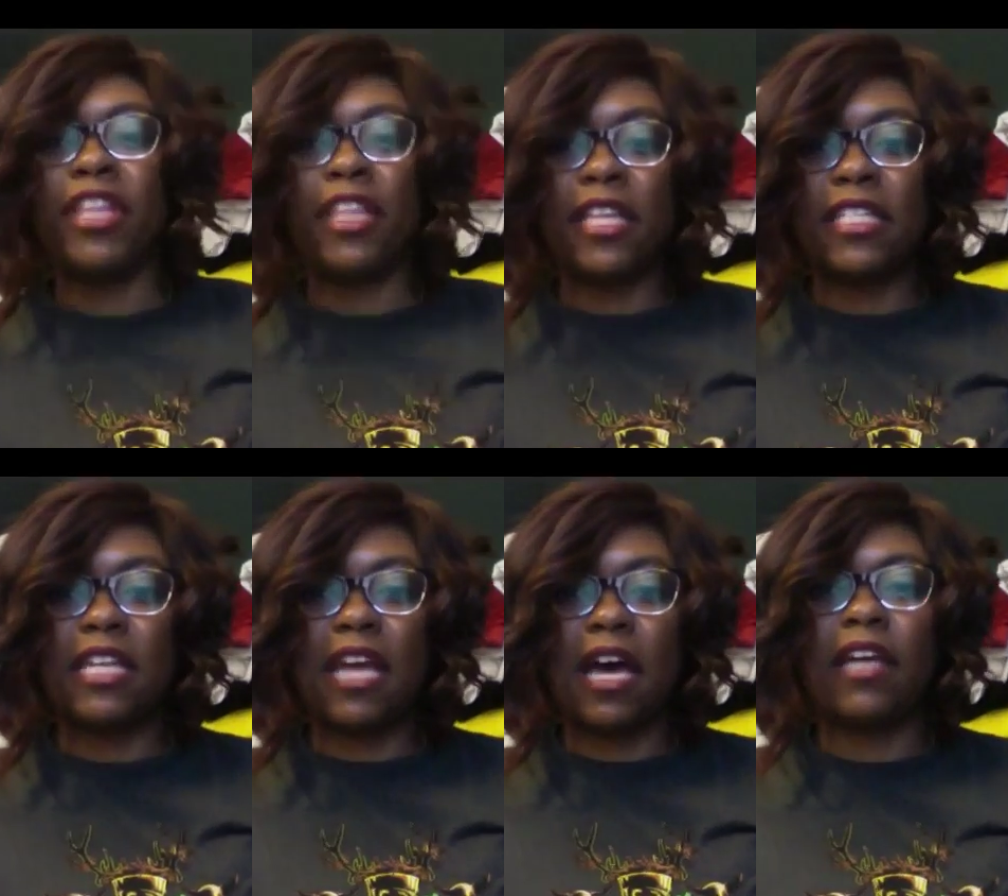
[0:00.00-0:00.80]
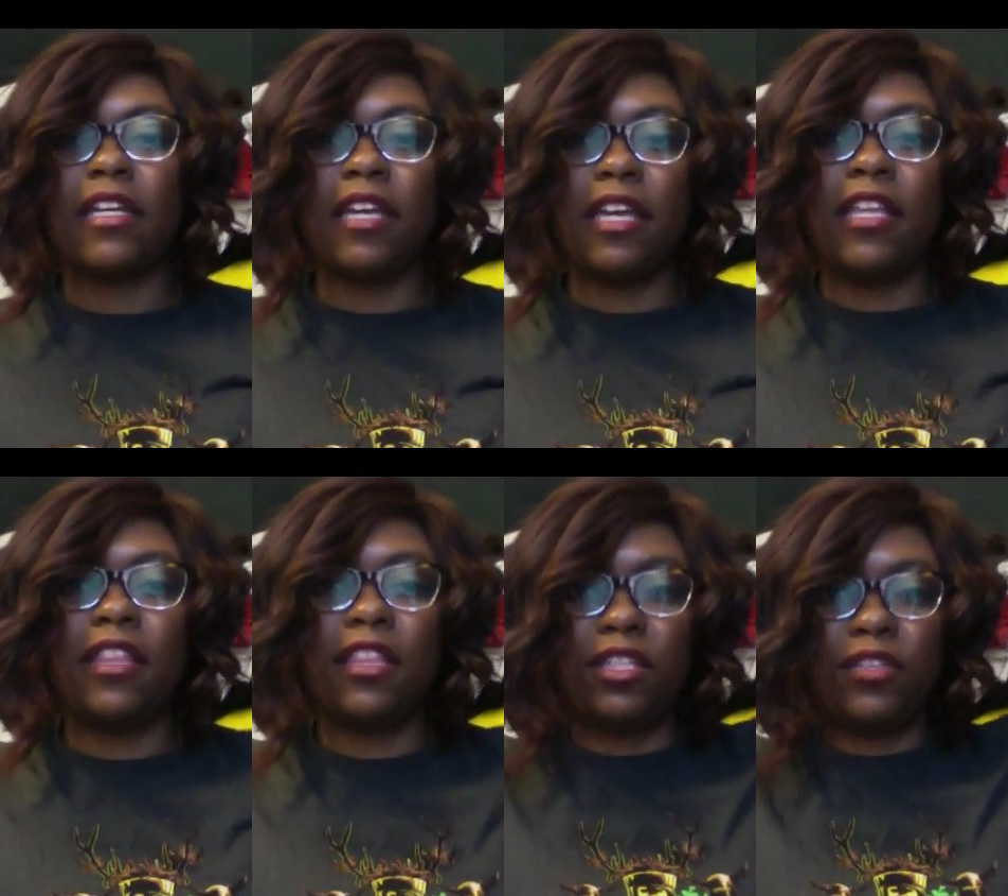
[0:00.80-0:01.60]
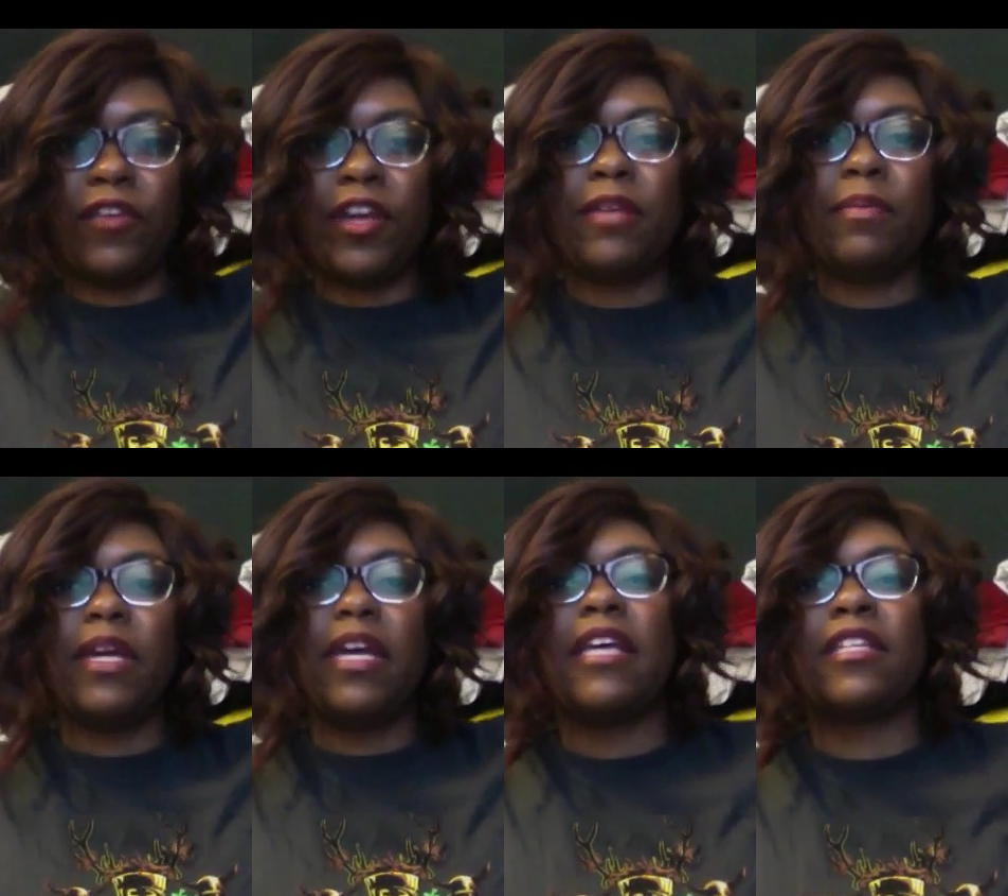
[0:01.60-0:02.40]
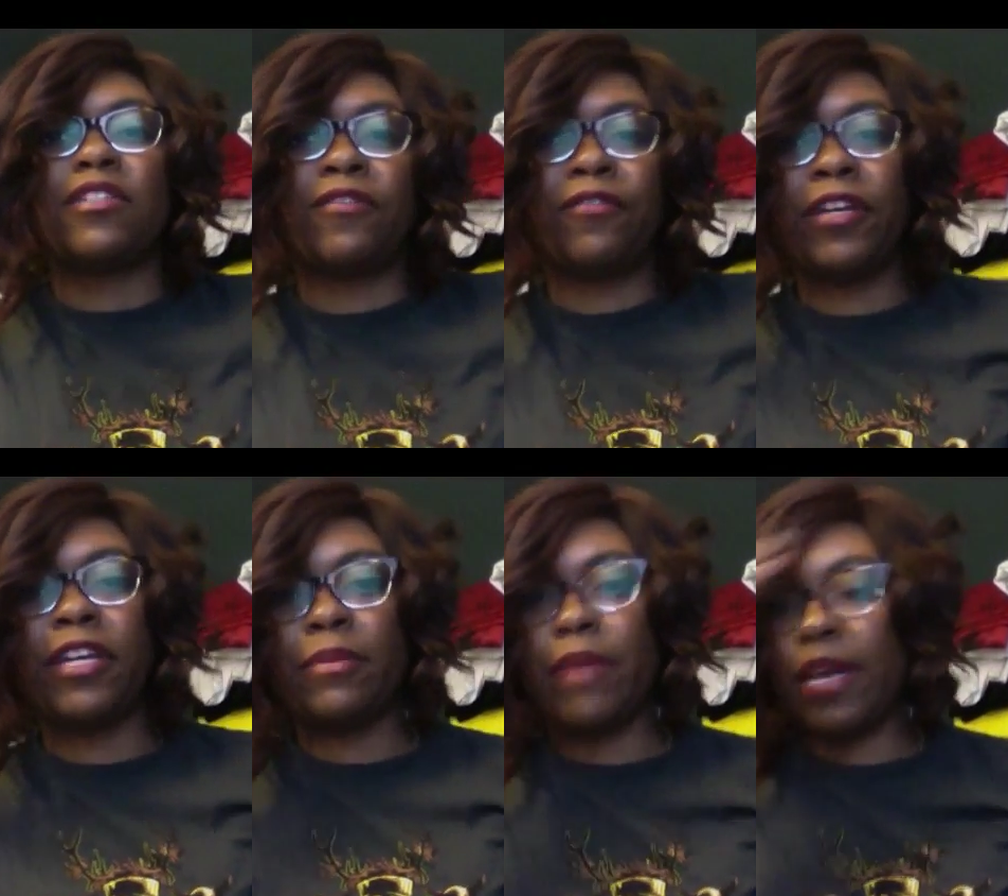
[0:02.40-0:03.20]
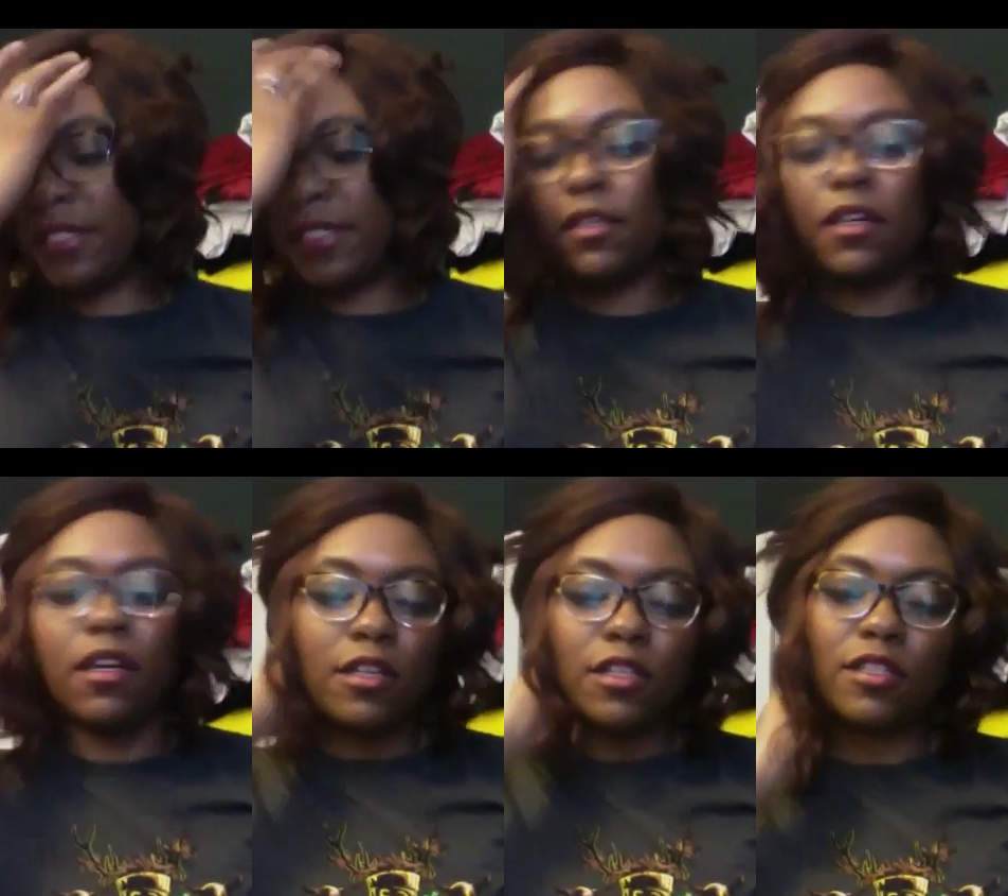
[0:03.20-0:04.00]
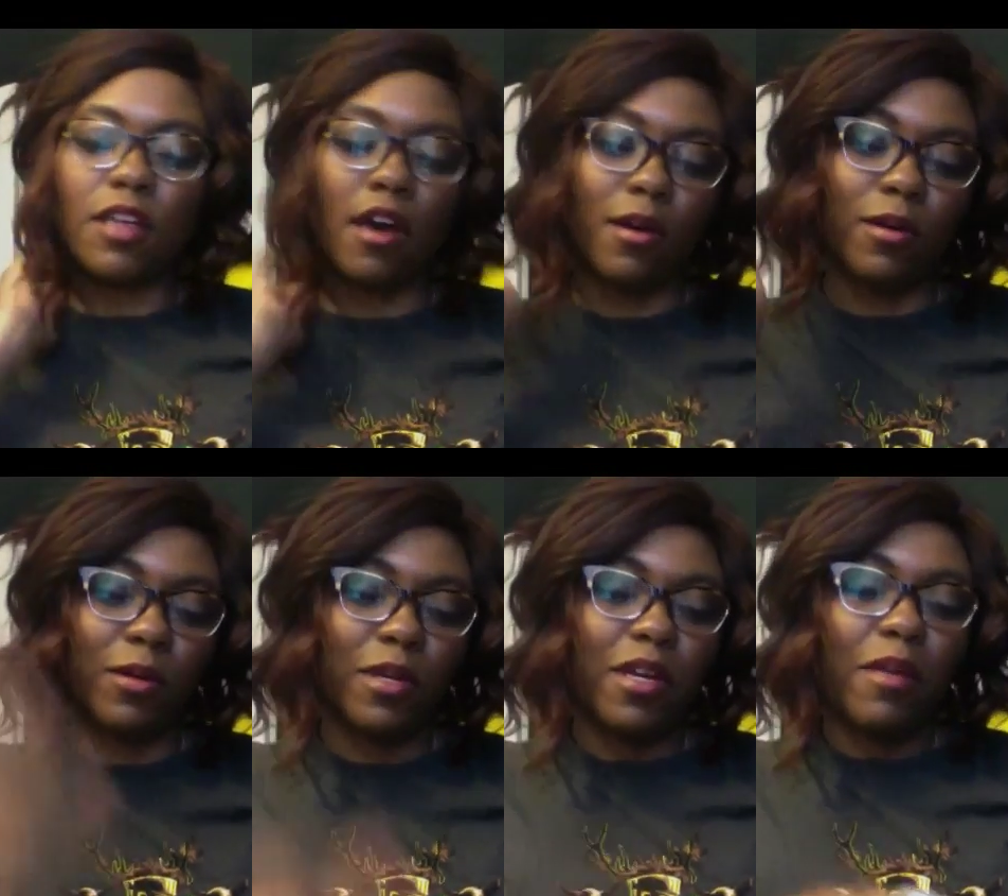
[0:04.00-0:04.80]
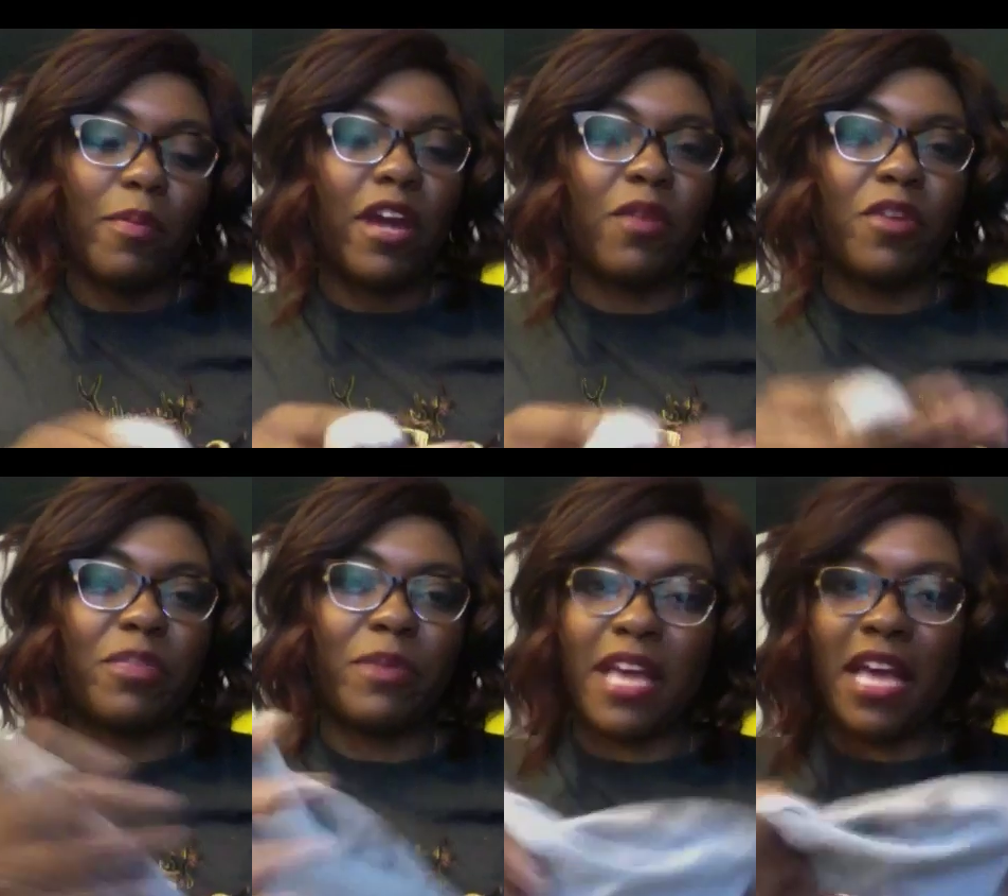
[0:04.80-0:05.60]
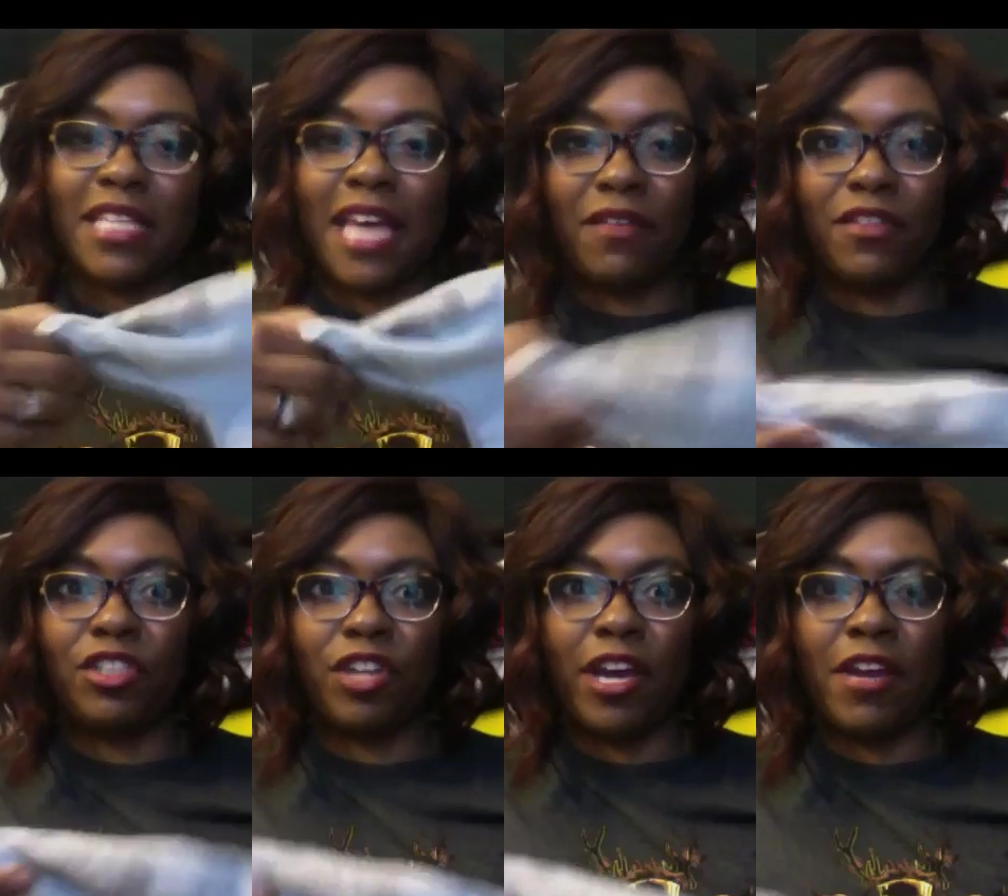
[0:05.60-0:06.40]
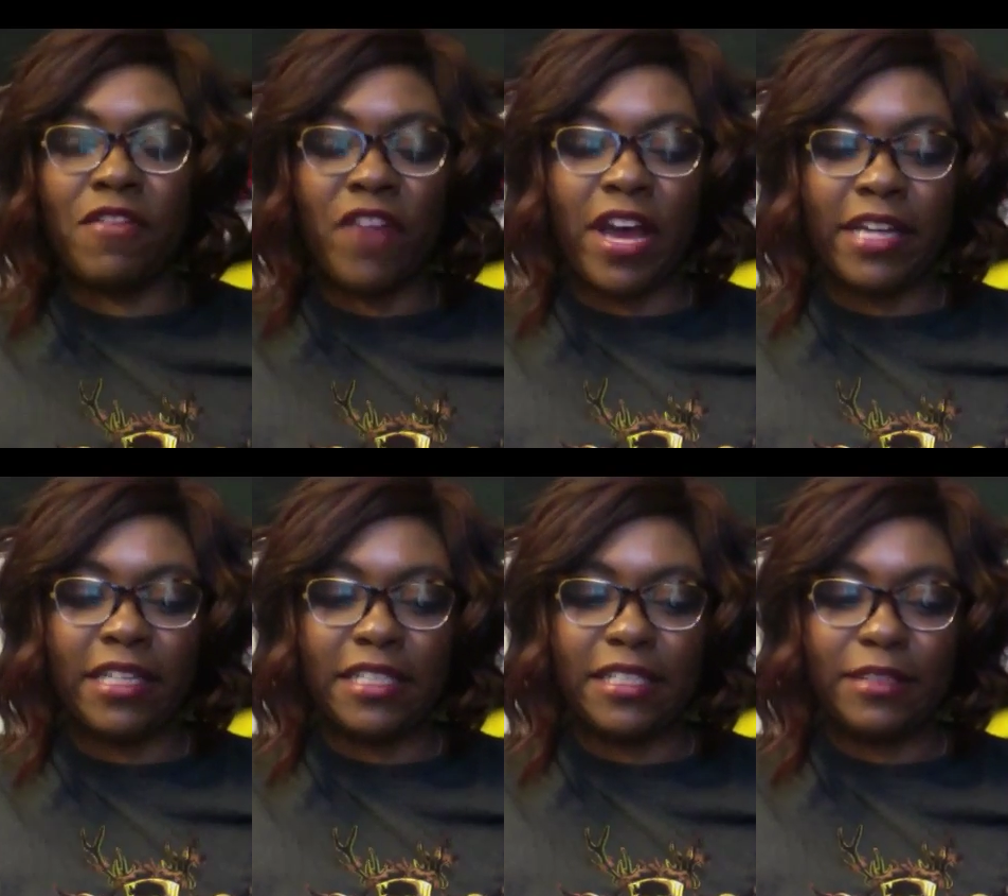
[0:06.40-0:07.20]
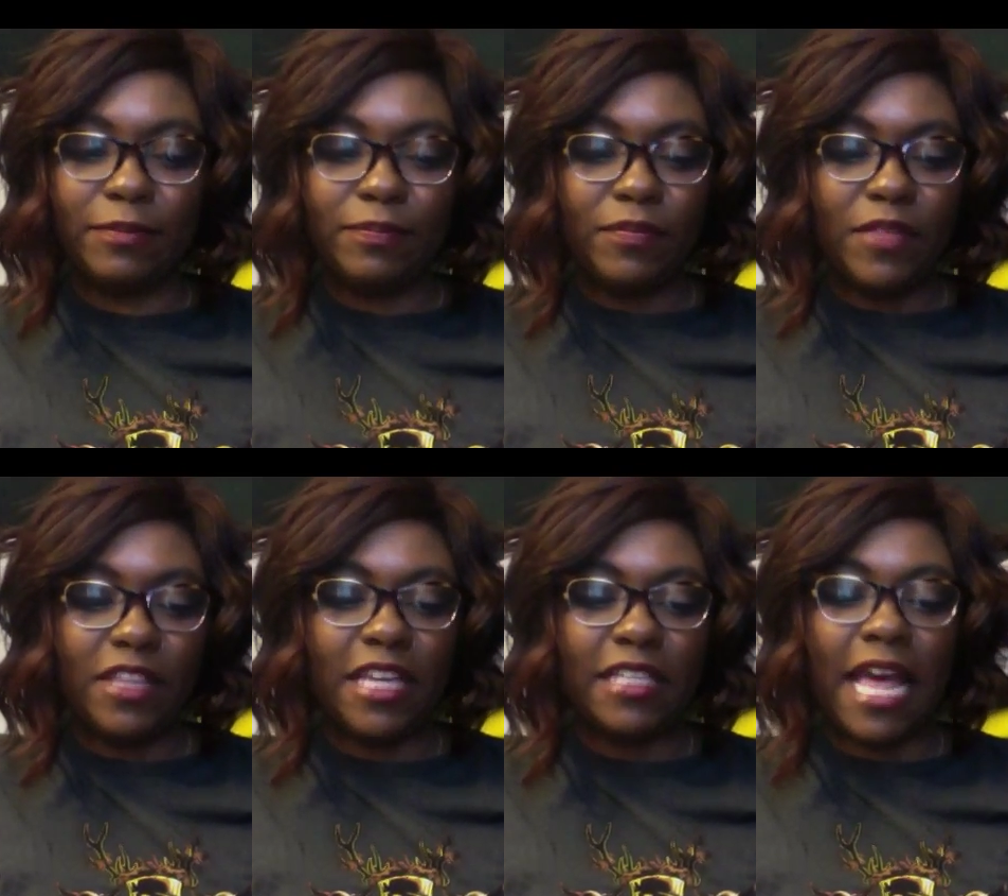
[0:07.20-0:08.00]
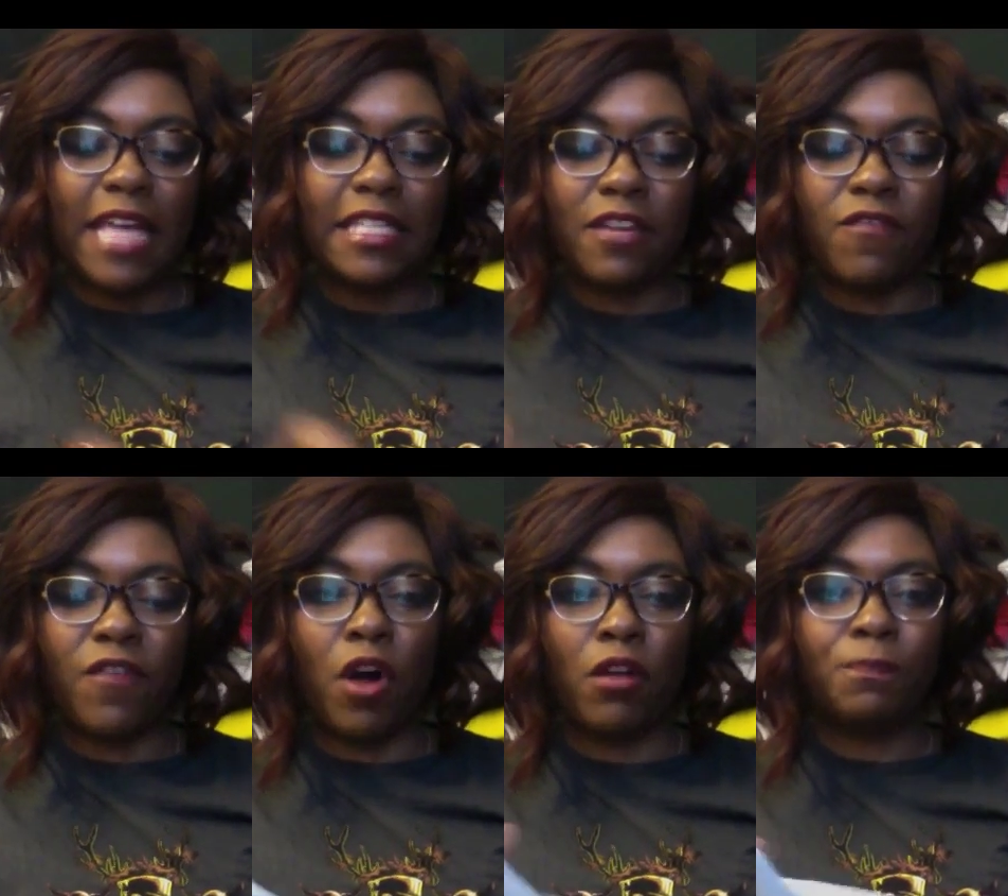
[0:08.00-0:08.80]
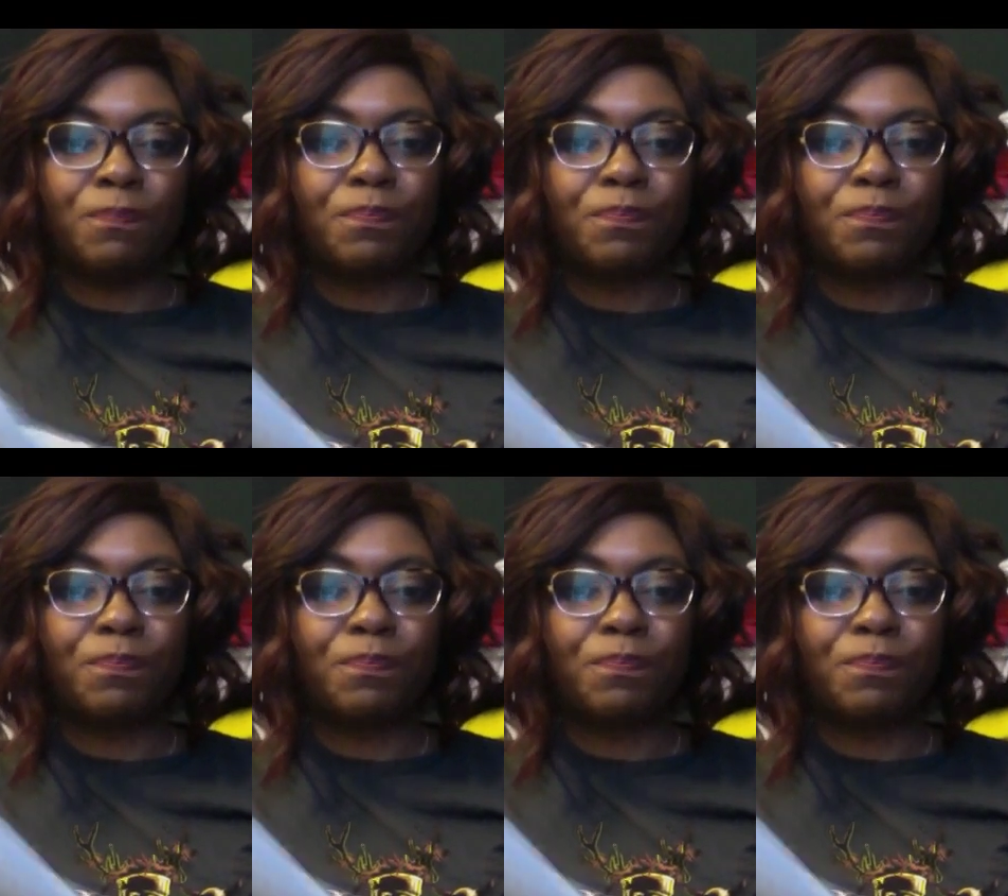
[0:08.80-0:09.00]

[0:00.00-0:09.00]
that's not in this frame is a friggin' mess. So bear with me as I have to try and find things as they fall.